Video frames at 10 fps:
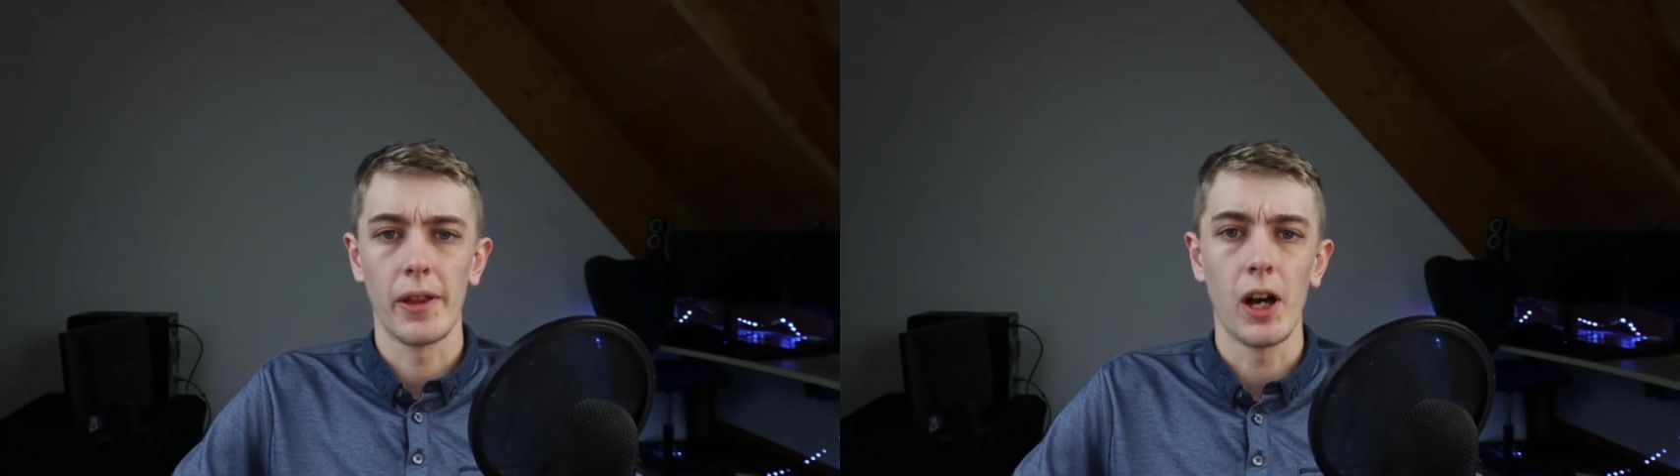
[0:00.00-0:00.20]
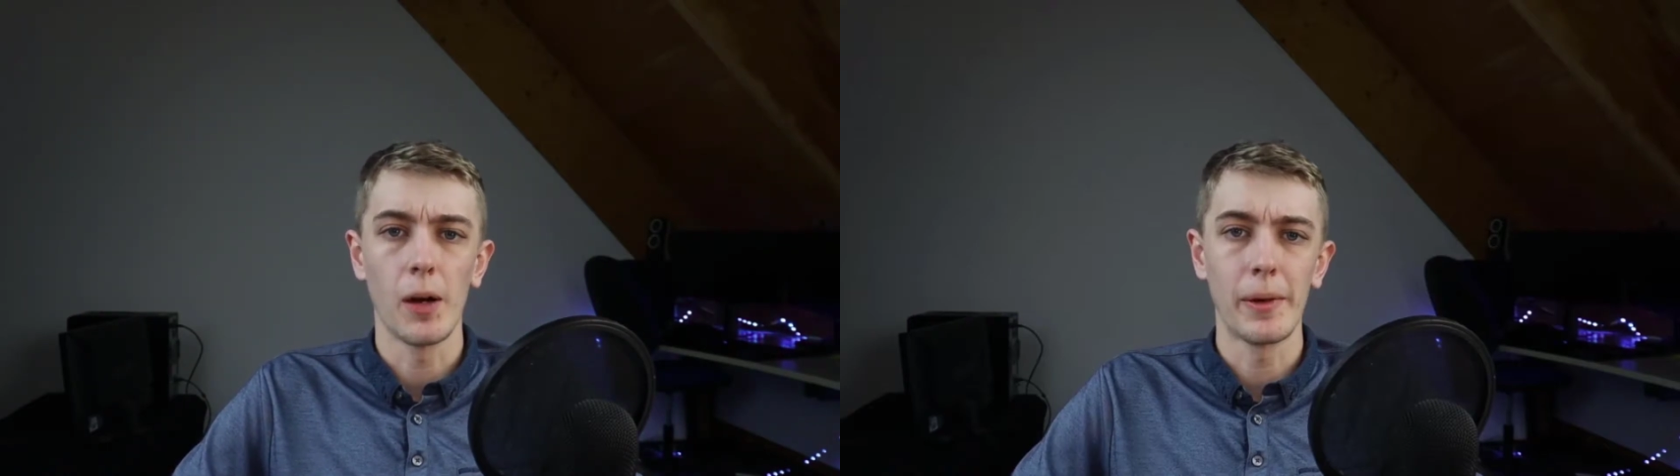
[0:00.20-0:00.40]

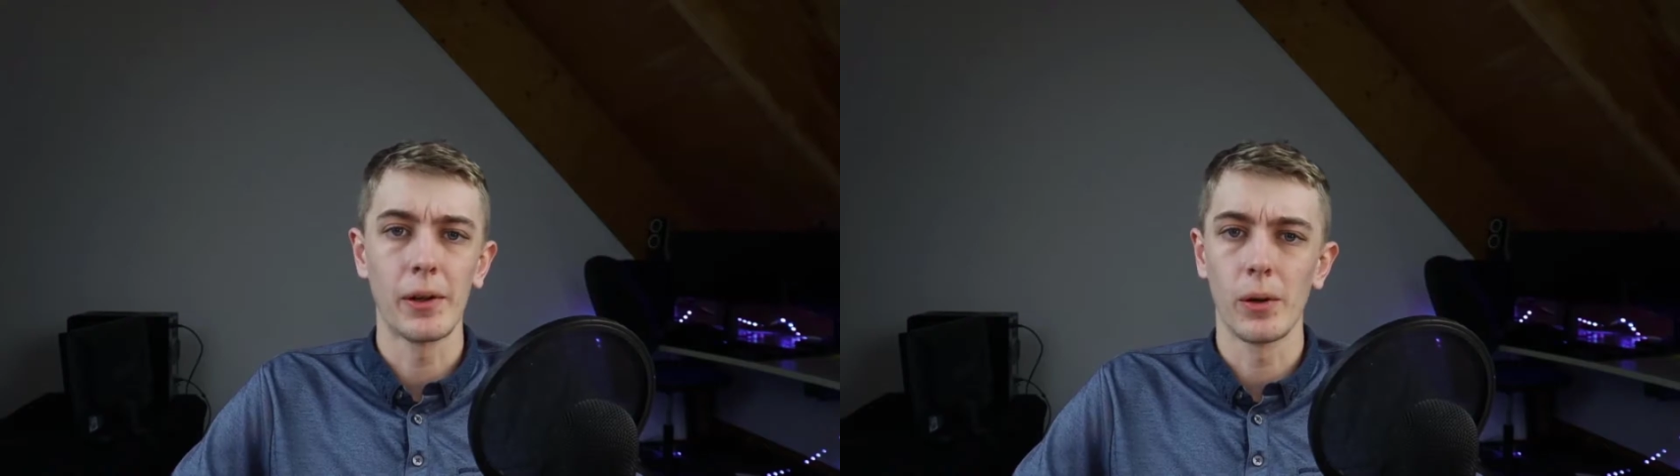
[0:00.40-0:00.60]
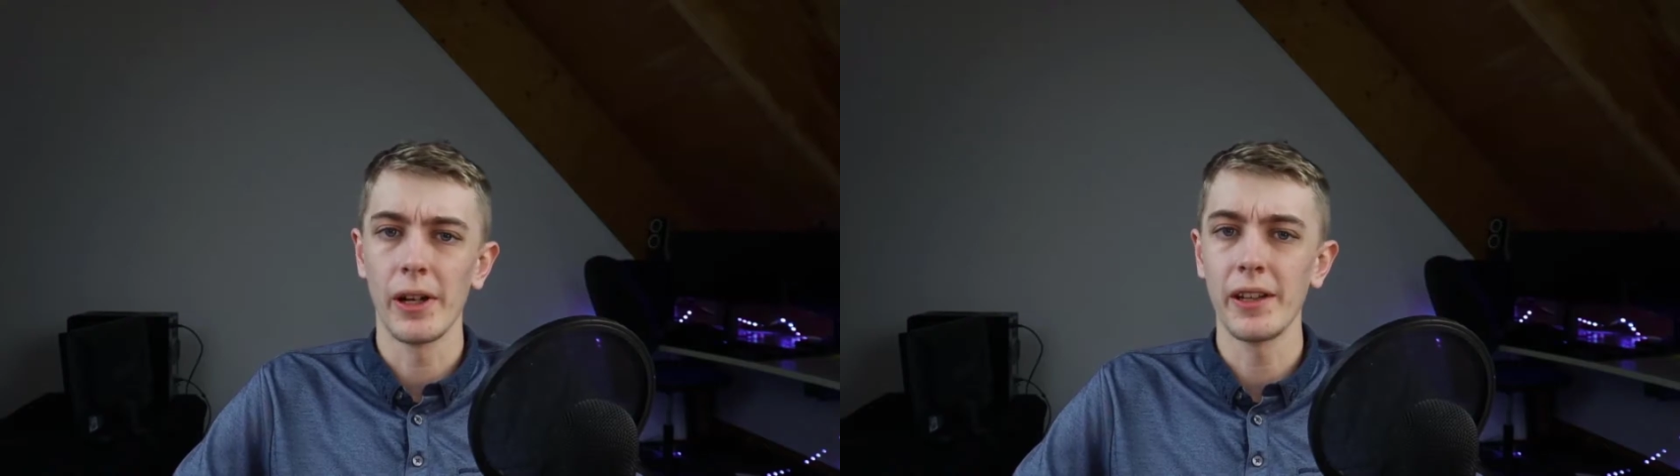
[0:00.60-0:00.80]
humming
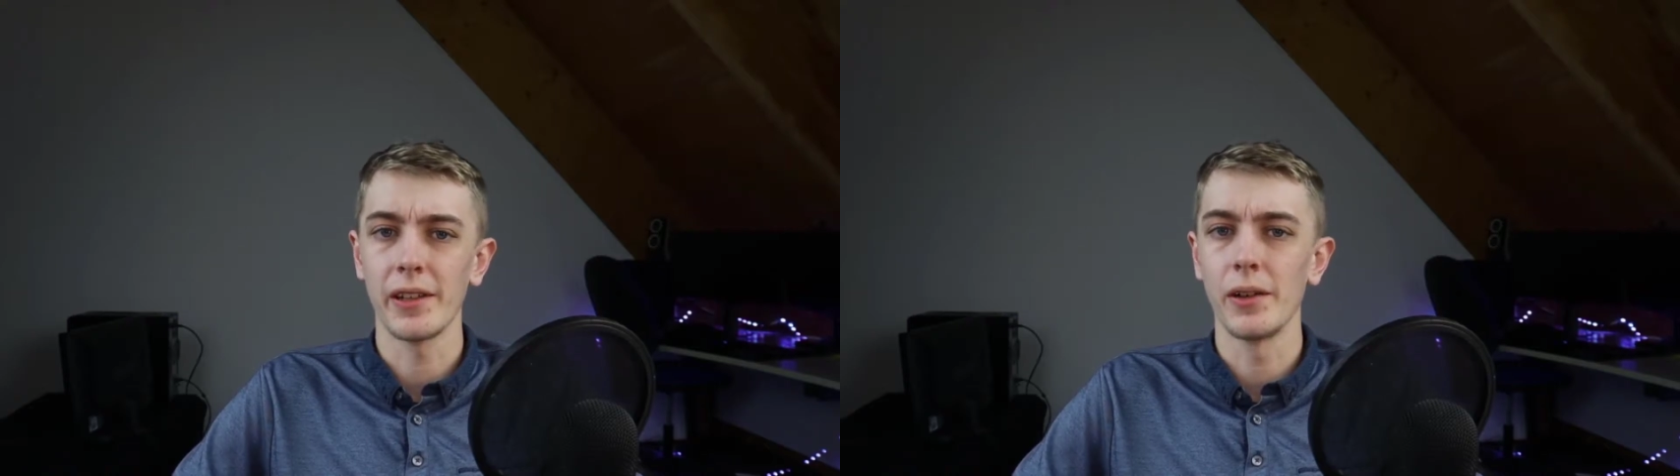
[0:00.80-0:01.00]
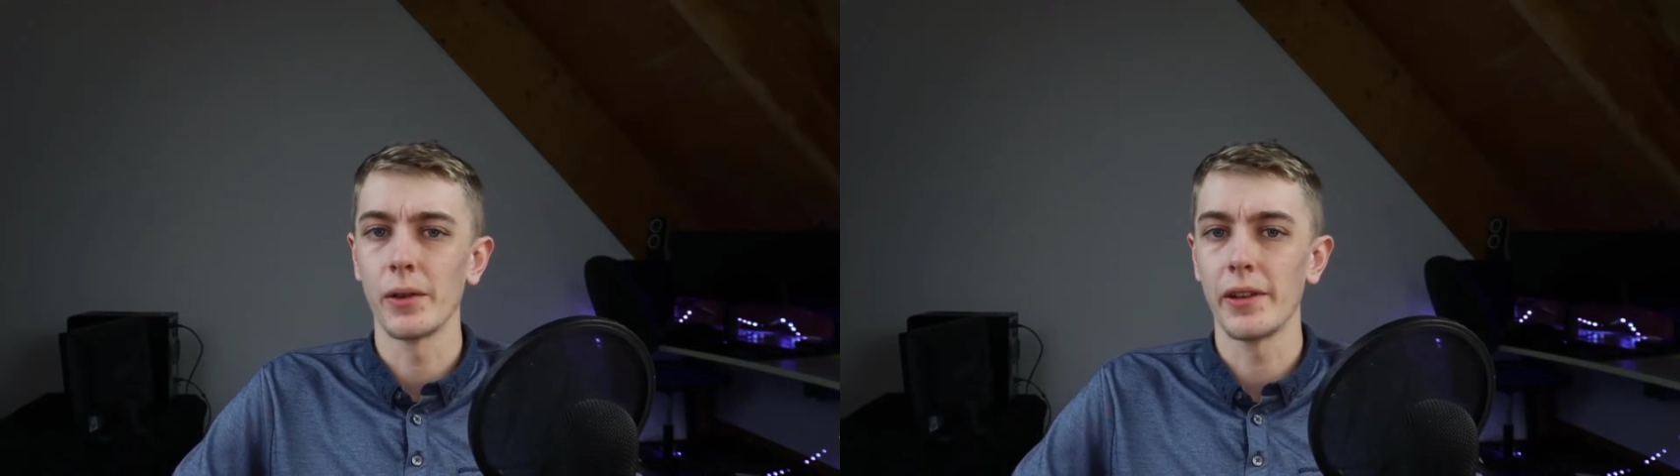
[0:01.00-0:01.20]
or
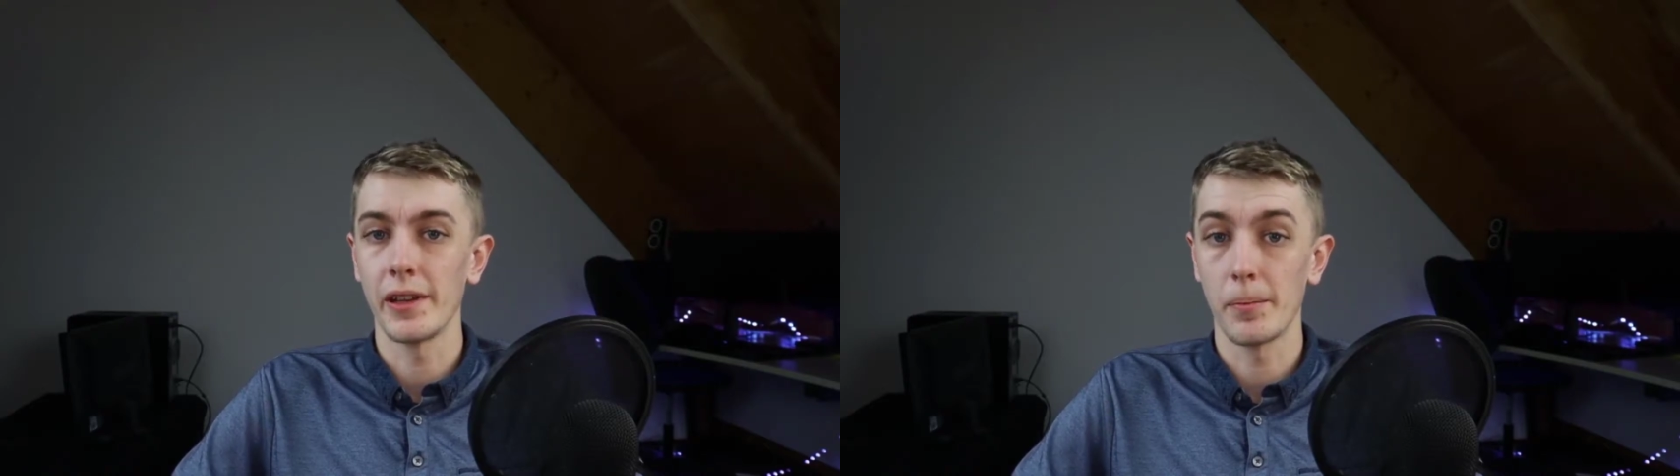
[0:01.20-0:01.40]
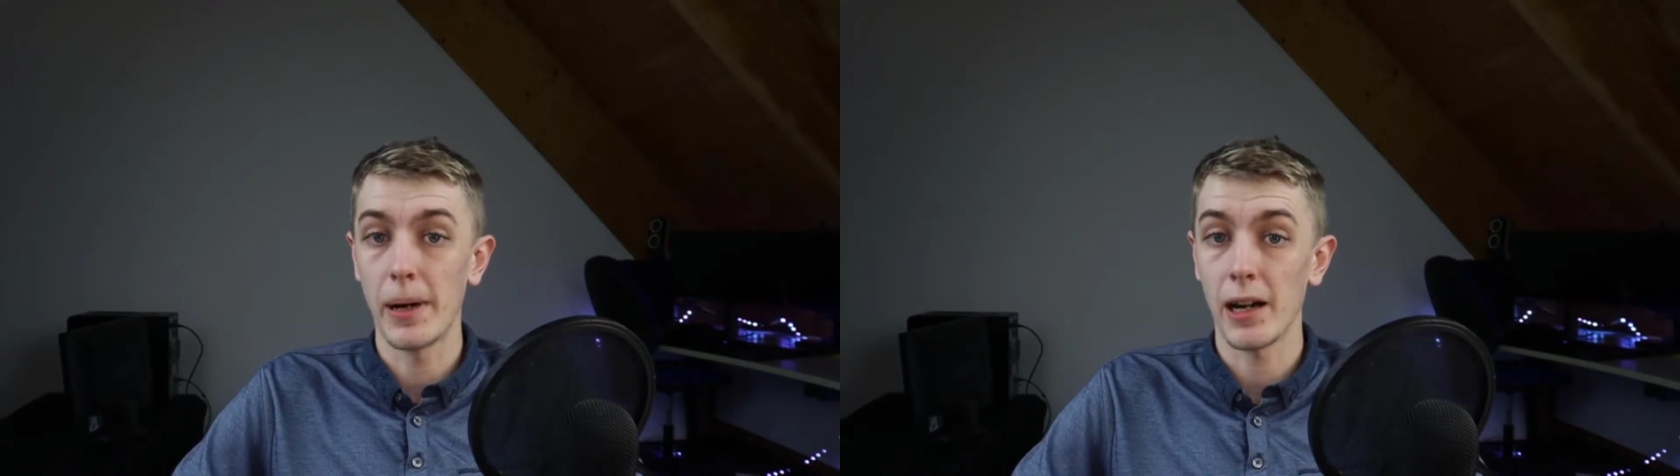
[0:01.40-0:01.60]
hissing noise in
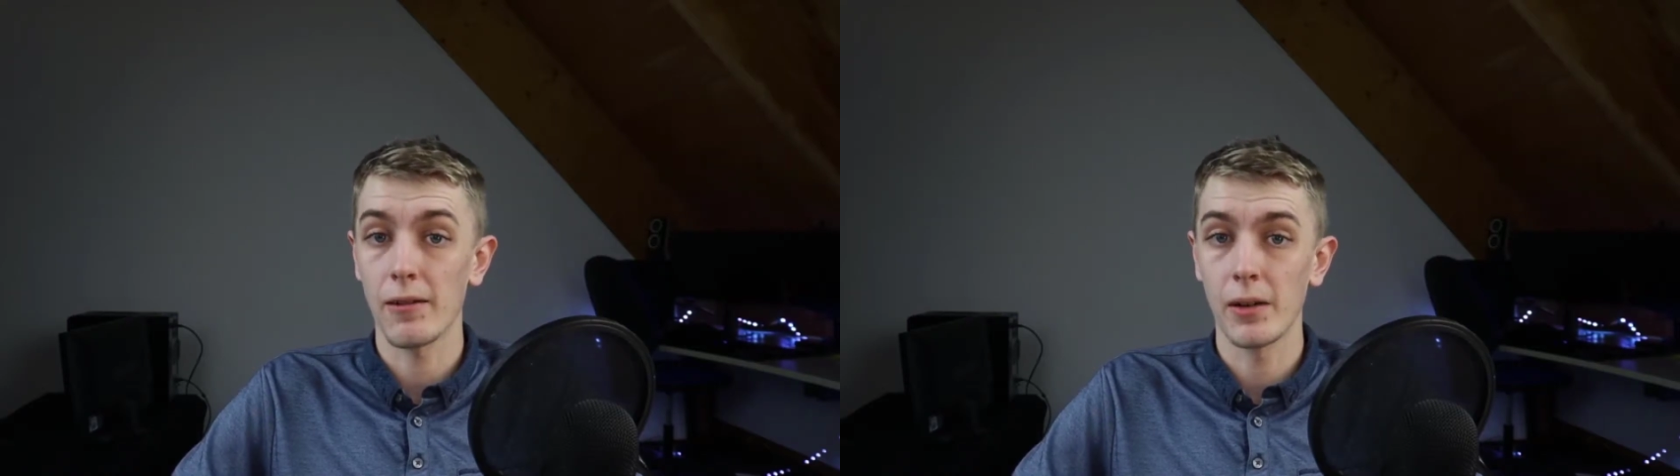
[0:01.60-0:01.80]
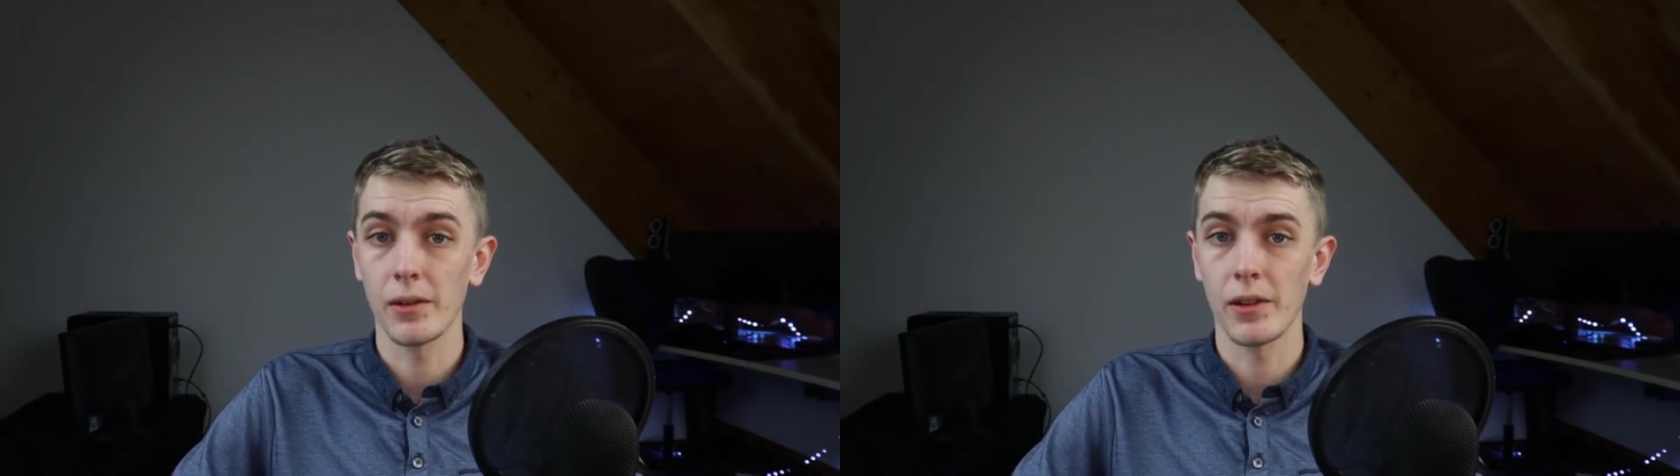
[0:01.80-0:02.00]
the
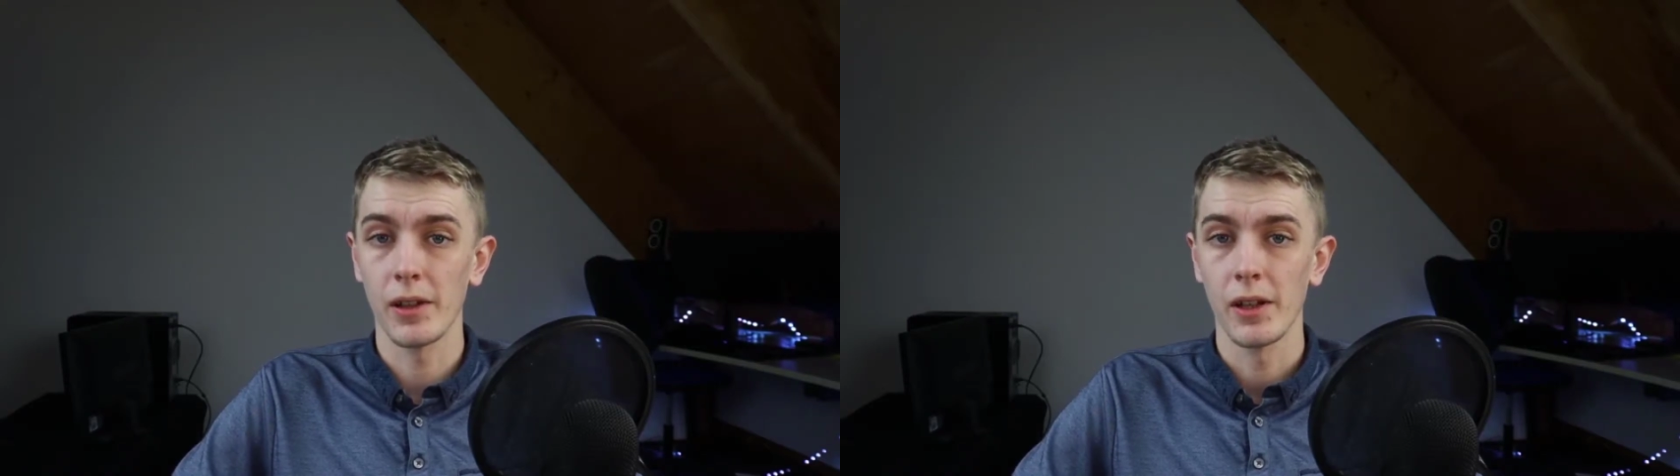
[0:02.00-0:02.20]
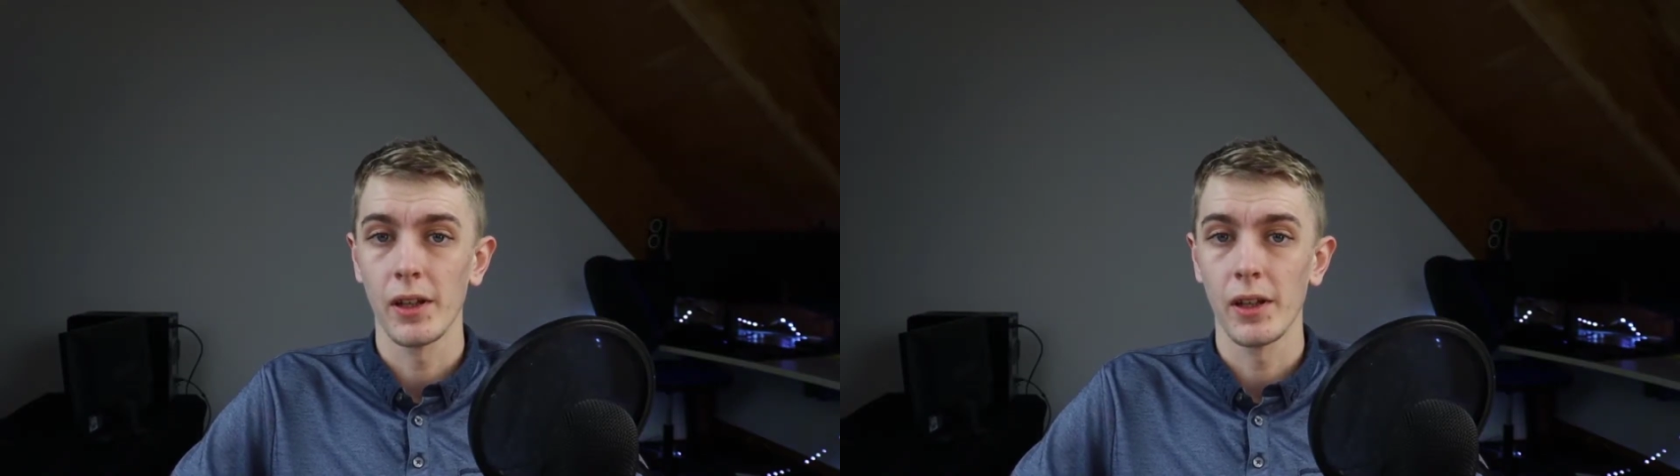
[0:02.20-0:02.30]
background.